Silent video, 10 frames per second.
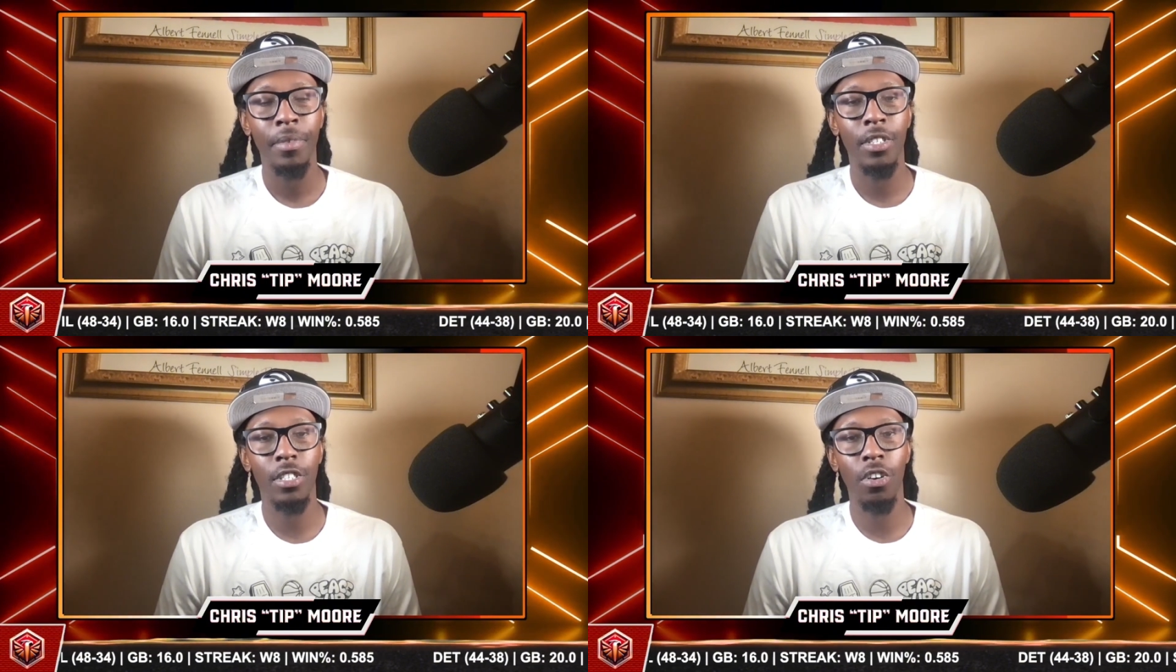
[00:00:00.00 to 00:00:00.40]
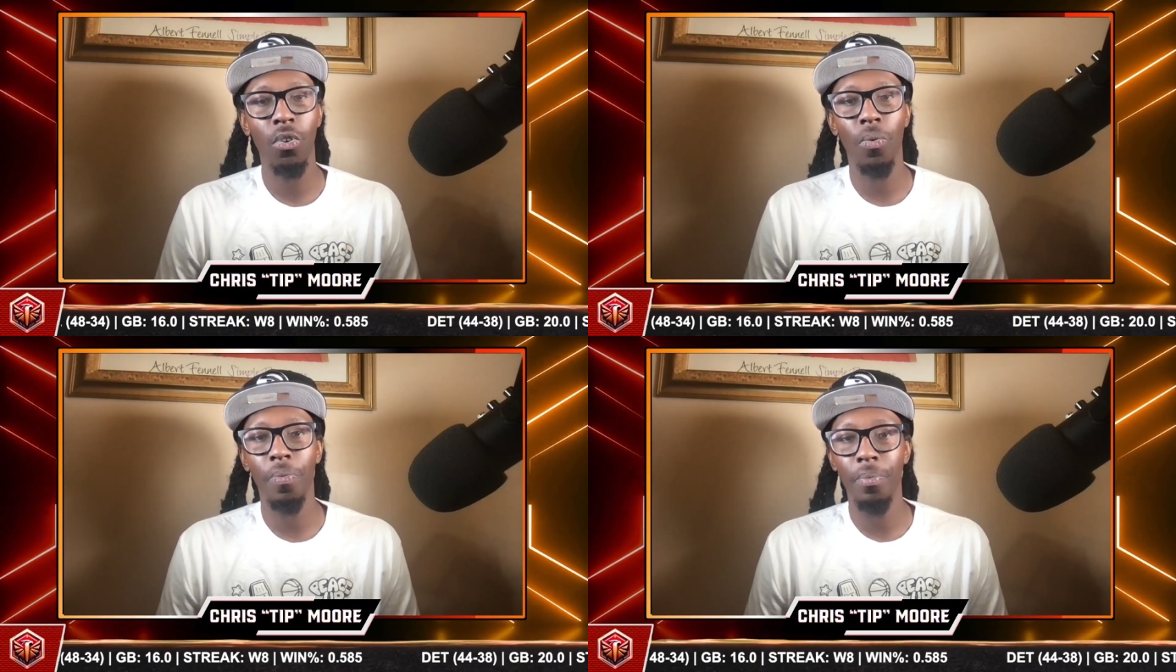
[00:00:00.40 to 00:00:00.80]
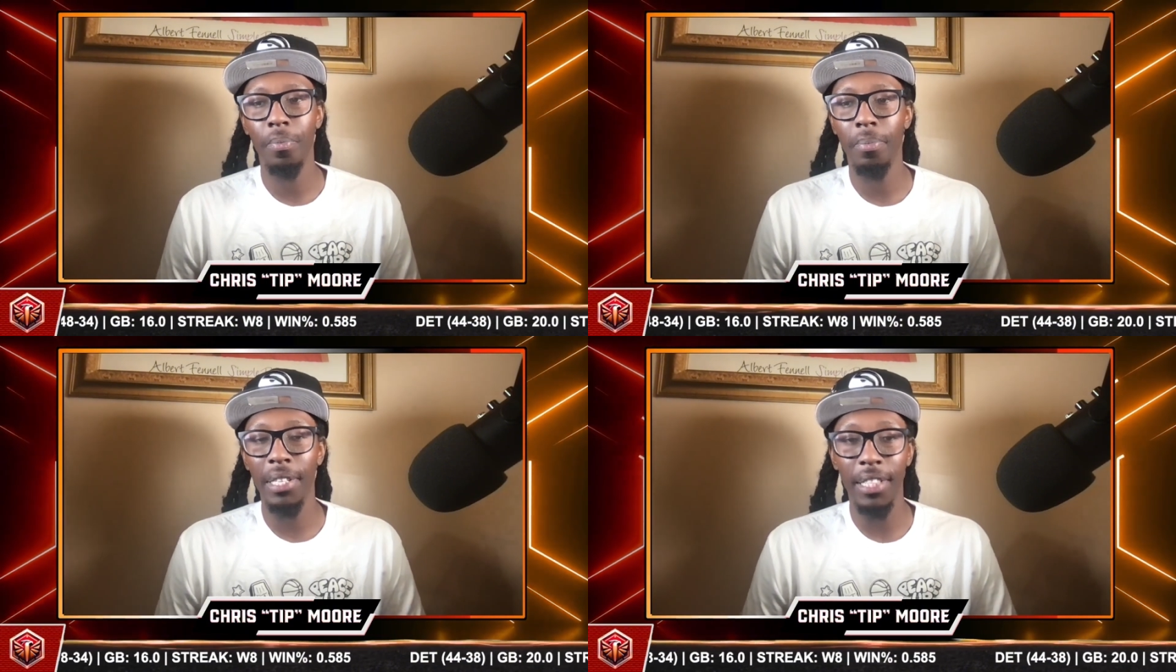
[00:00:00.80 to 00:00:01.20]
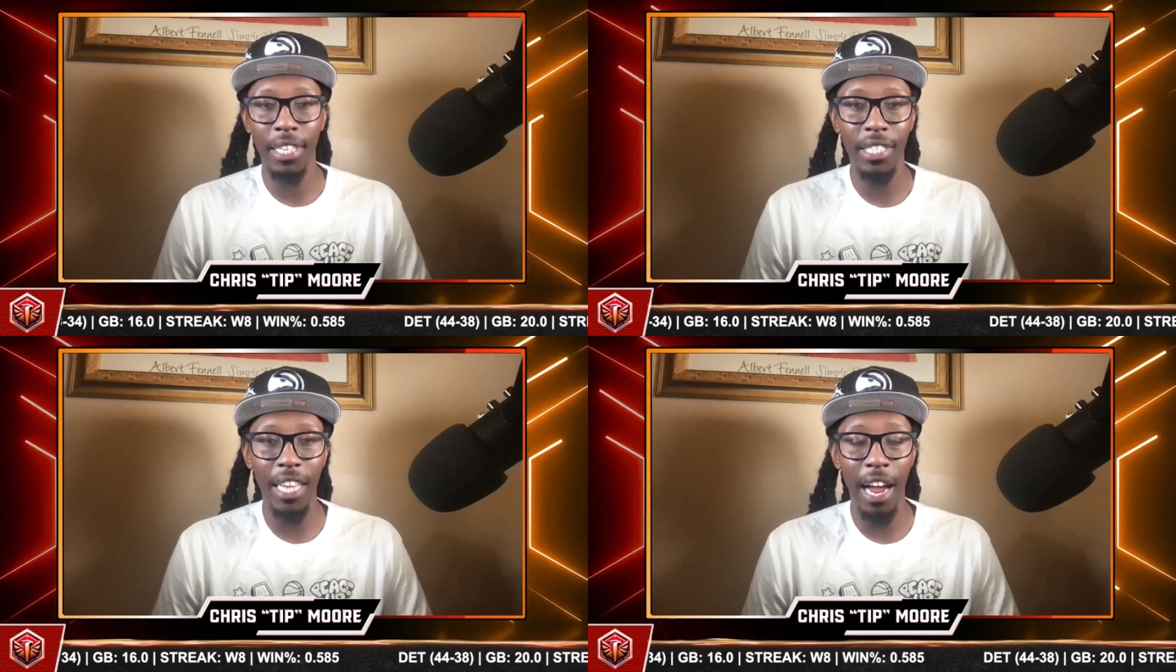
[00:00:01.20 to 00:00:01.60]
So, but
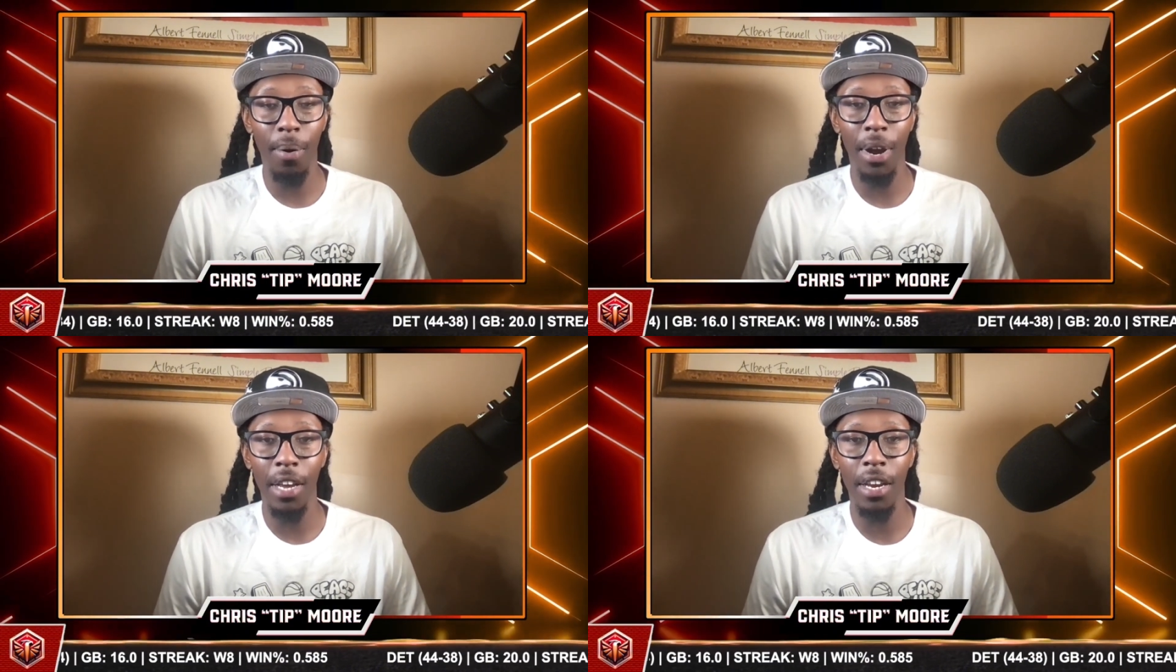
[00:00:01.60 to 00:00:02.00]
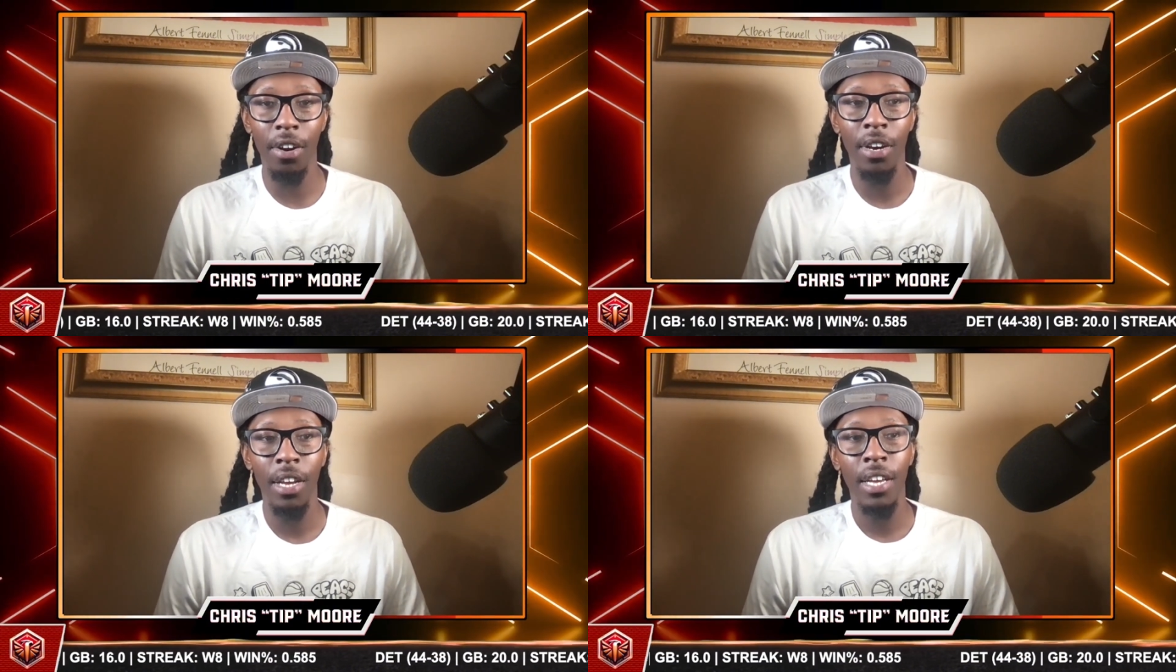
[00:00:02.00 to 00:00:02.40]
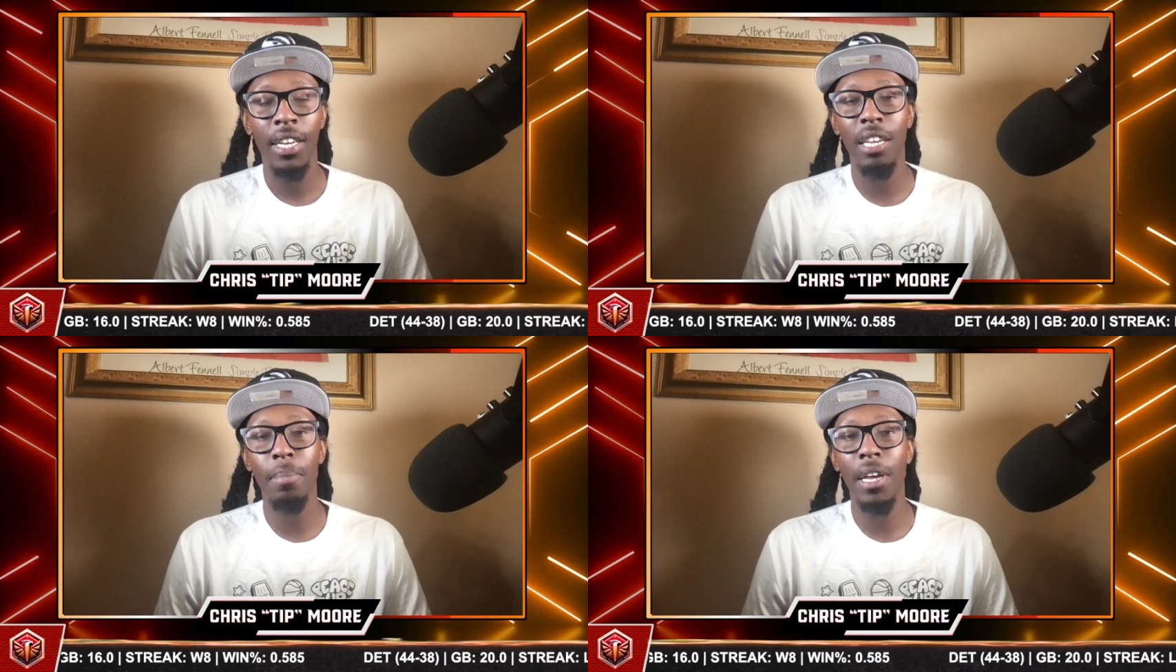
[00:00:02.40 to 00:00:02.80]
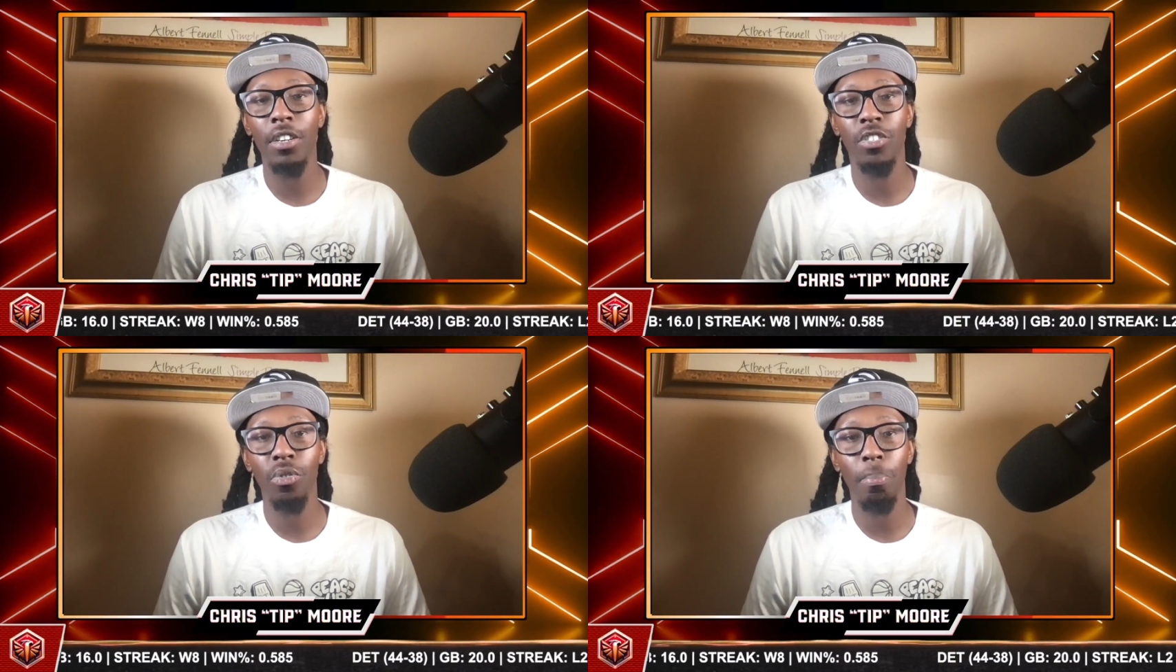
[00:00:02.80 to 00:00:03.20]
this guy right here, he made a
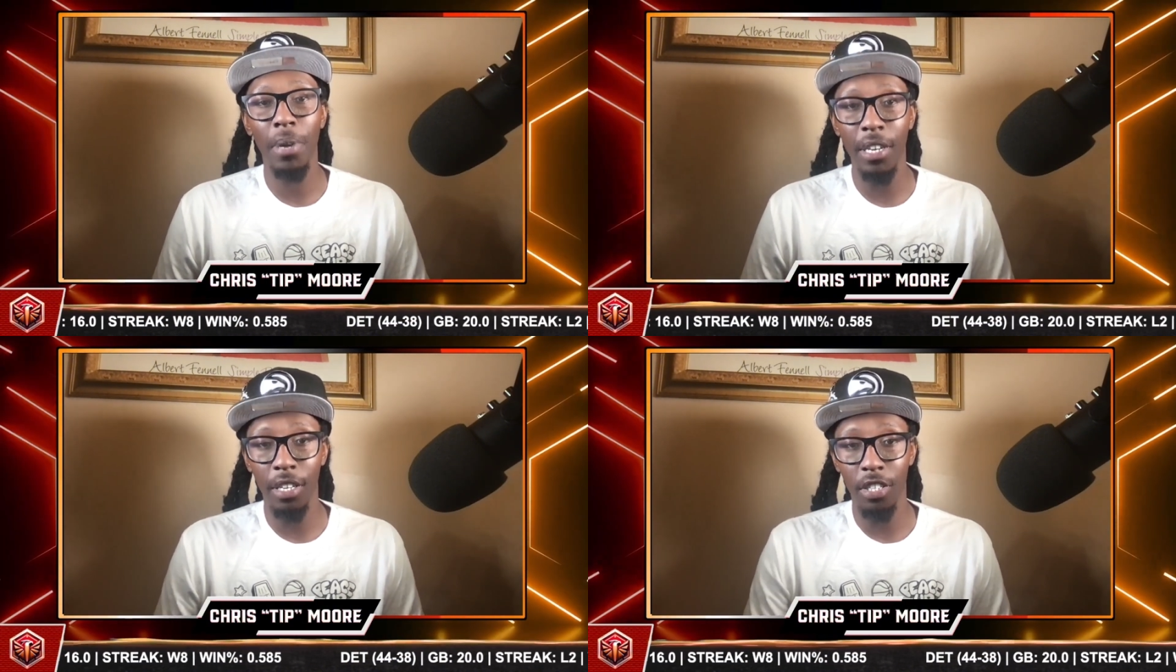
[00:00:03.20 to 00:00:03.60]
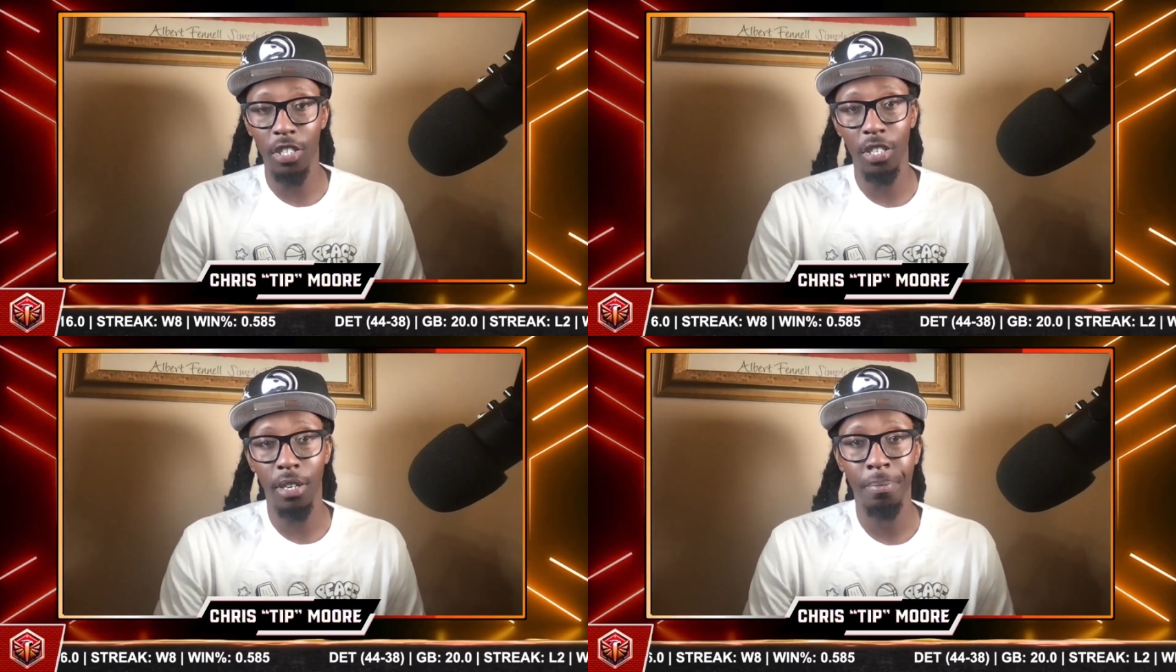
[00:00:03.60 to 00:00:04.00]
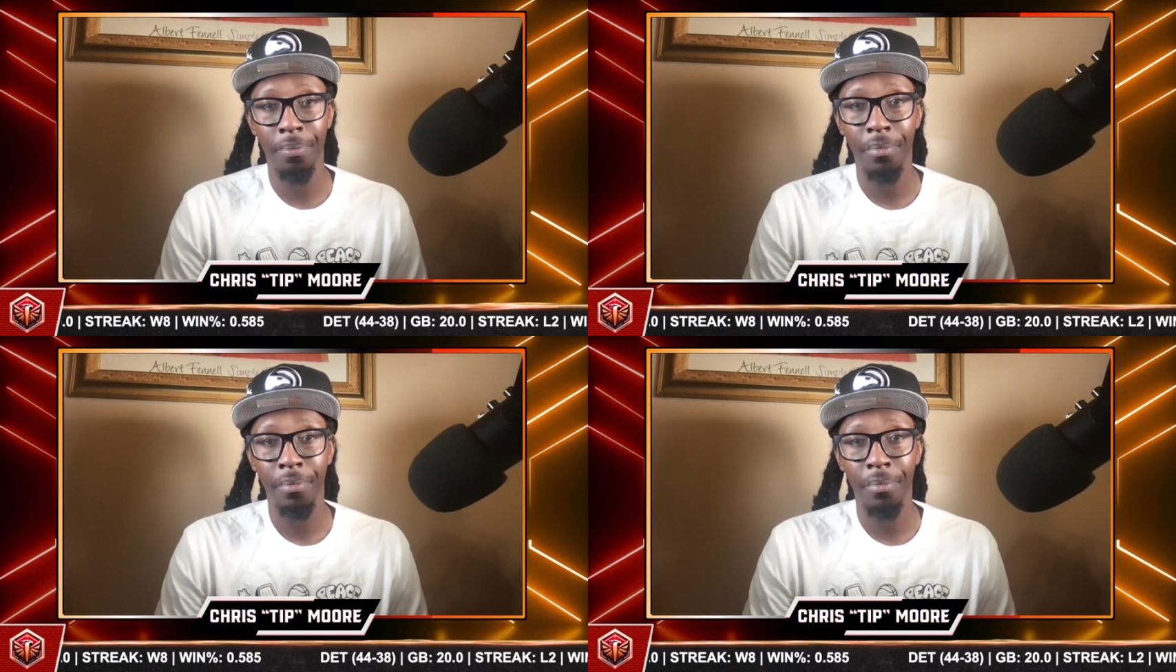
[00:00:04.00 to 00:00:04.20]
tremendous jump.